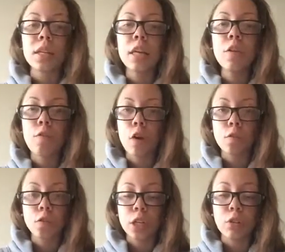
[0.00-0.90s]
King
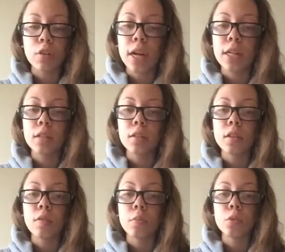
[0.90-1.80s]
fought for equal rights
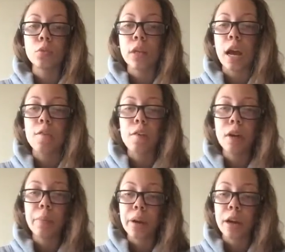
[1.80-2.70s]
between
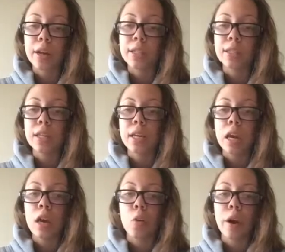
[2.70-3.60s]
African Americans
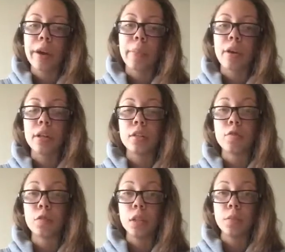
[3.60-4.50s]
and white Americans,
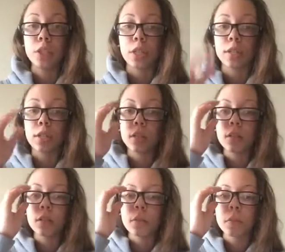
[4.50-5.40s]
freedom and
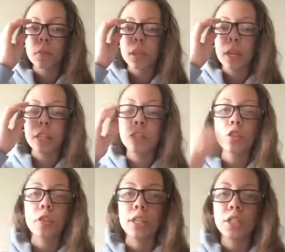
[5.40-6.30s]
justice.
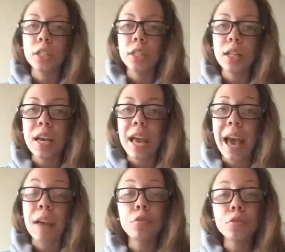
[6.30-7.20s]
Integration,
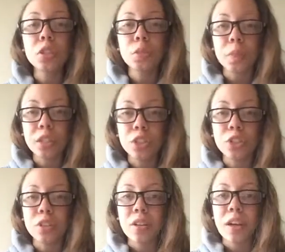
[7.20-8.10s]
after his
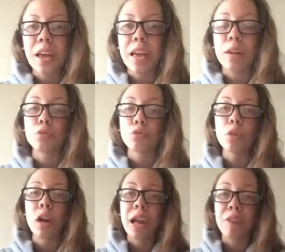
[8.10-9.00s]
speech, and I'm
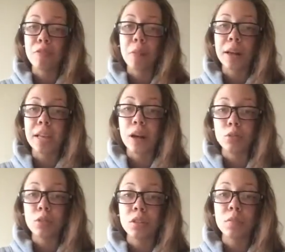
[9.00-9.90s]
sure everybody
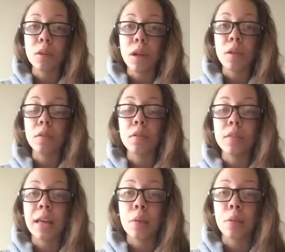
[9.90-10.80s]
else
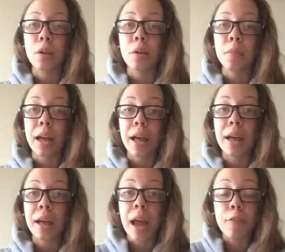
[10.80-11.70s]
that were Black
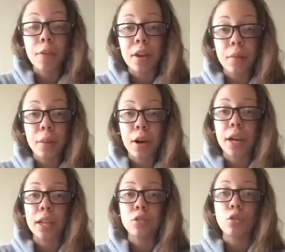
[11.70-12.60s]
African
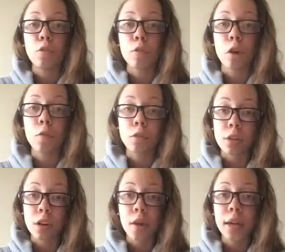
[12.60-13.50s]
Americans who fought for
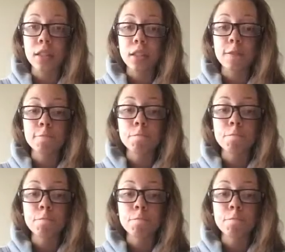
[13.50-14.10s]
their rights,